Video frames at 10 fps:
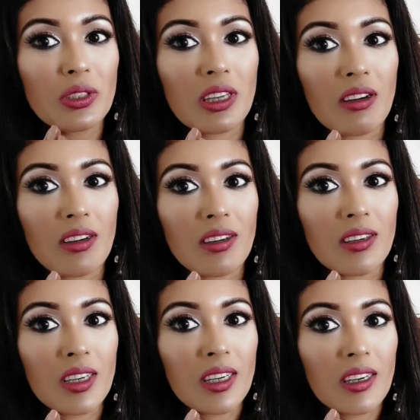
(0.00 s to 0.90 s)

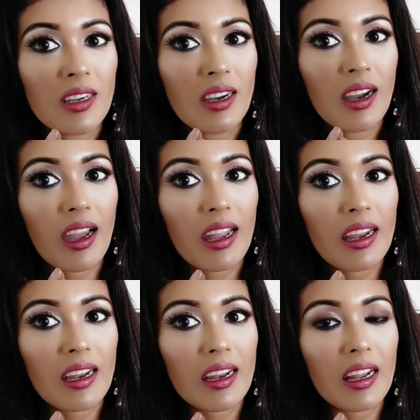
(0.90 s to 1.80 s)
So
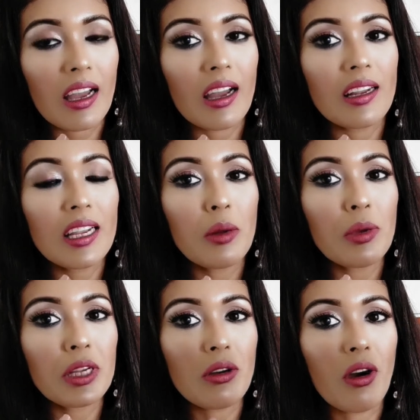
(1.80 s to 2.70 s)
and a little
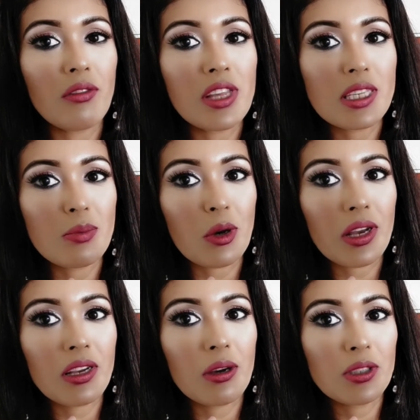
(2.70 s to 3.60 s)
bit of this
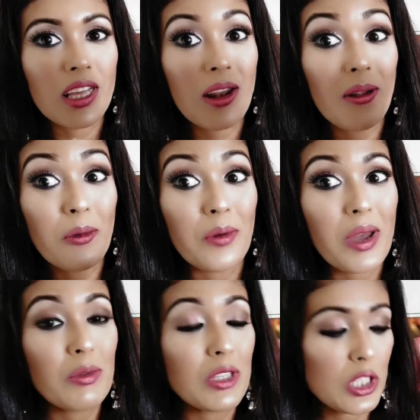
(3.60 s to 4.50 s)
product goes a long
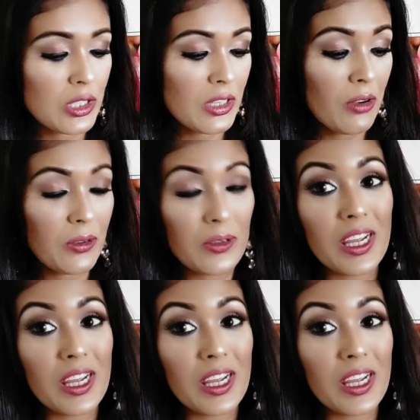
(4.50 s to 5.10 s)
way, which is so good.